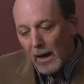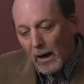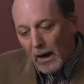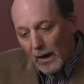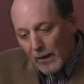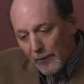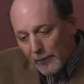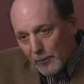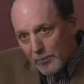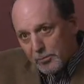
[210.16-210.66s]

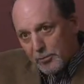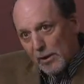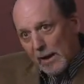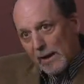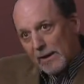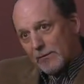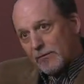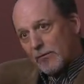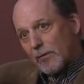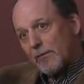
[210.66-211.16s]
Other
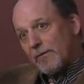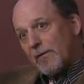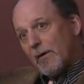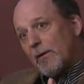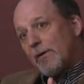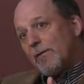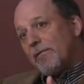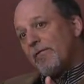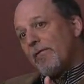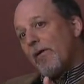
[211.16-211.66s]
planets are
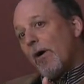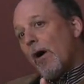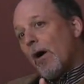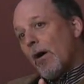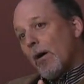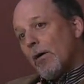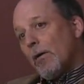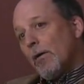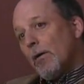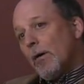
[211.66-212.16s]
very
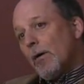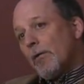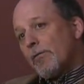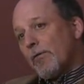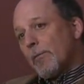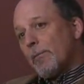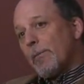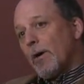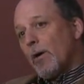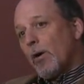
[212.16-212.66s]
far
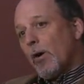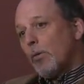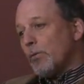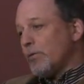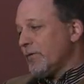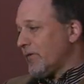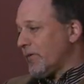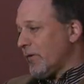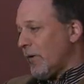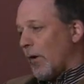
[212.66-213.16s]
from their
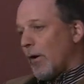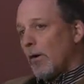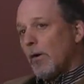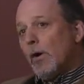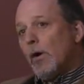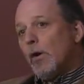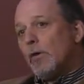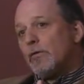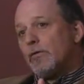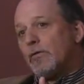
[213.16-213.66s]
host star,
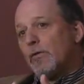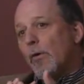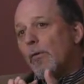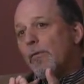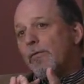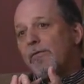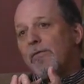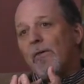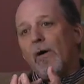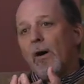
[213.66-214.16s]
so
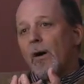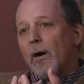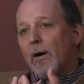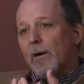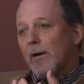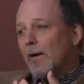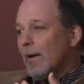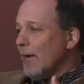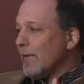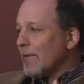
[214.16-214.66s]
far
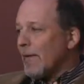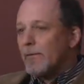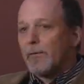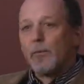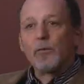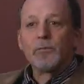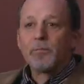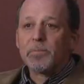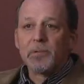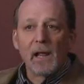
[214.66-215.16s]
that
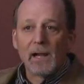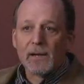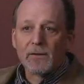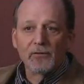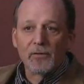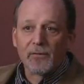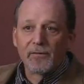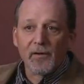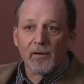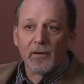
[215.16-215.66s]
those
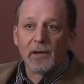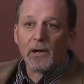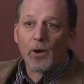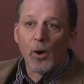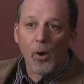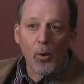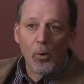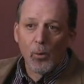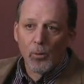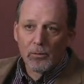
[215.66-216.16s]
planets are very
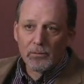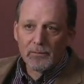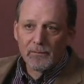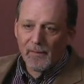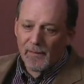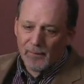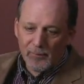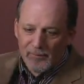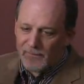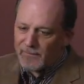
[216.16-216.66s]
cold.
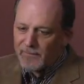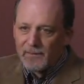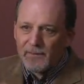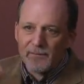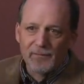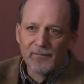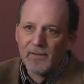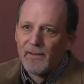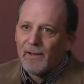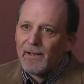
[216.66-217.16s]
They
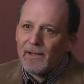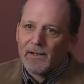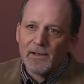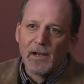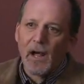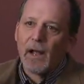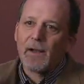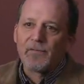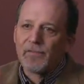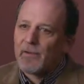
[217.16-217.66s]
receive
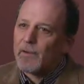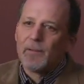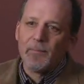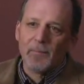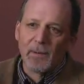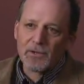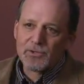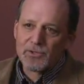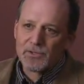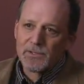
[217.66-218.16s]
not very
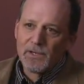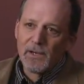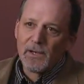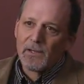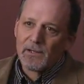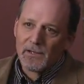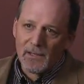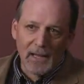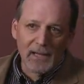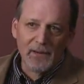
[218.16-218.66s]
much
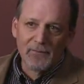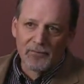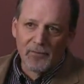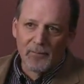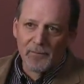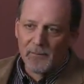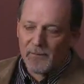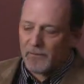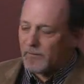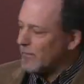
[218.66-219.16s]
light
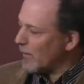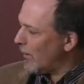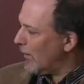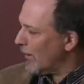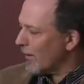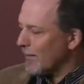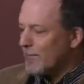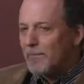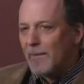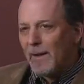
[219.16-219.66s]
from the
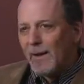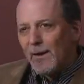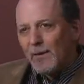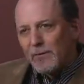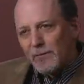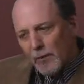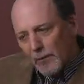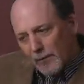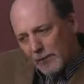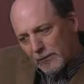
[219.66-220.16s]
star.
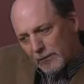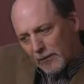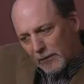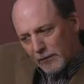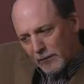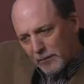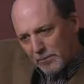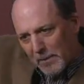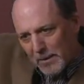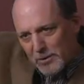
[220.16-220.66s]
So there's a
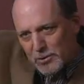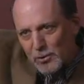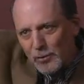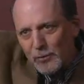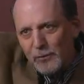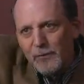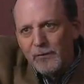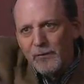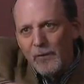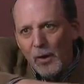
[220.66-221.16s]

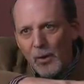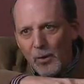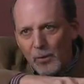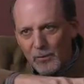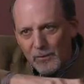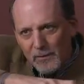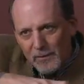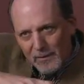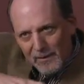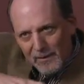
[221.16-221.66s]
special zone
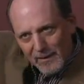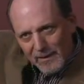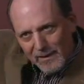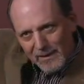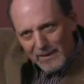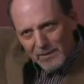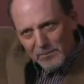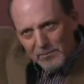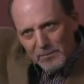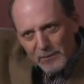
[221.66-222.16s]

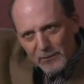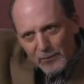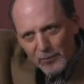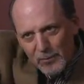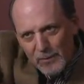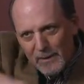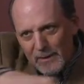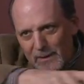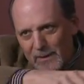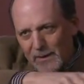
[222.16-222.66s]
in
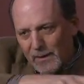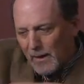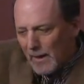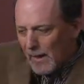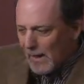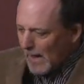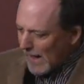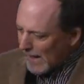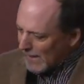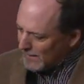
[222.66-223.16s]
between.
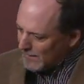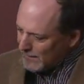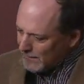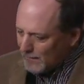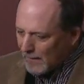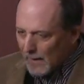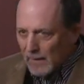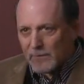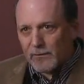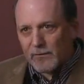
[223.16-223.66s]
And in
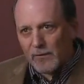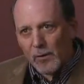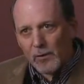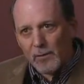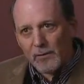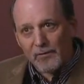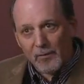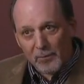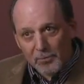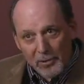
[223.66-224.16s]
that zone,
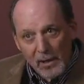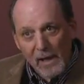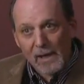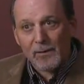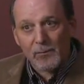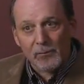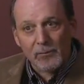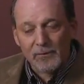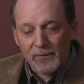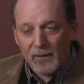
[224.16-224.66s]
if a
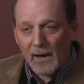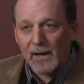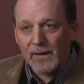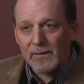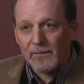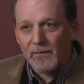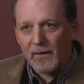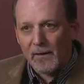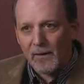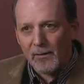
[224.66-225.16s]
planet
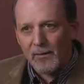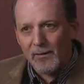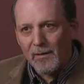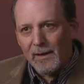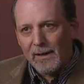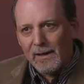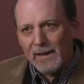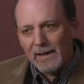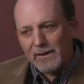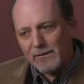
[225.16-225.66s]
resides there,
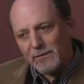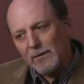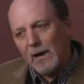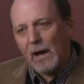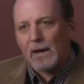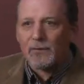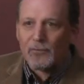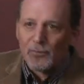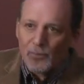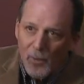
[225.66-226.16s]
it's
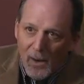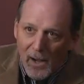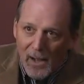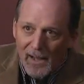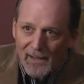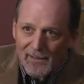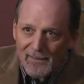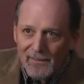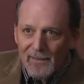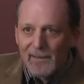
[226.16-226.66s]
not too
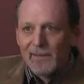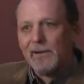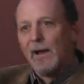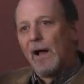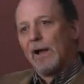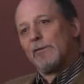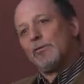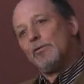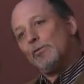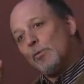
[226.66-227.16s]
hot,
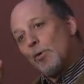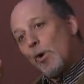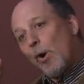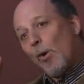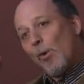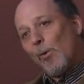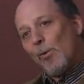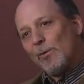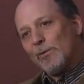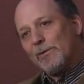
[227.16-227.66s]
not too
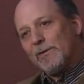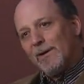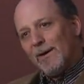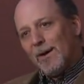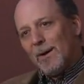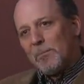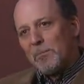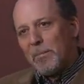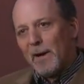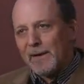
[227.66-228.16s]
cold,
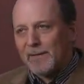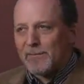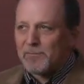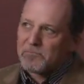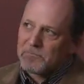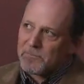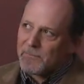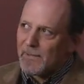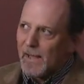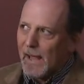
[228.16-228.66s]
but
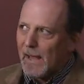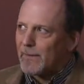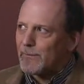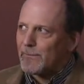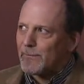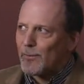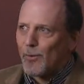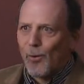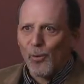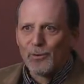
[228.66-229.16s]

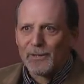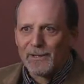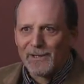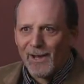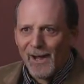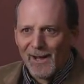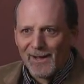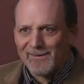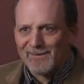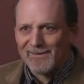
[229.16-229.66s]
as
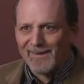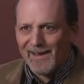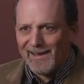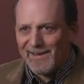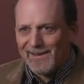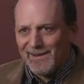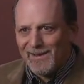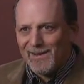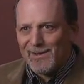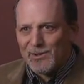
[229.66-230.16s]
Goldilocks said,
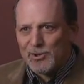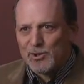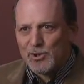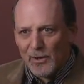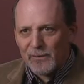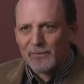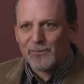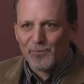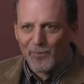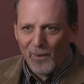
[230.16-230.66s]

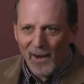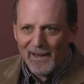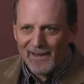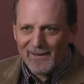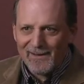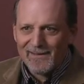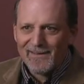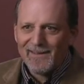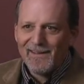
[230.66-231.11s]
just right.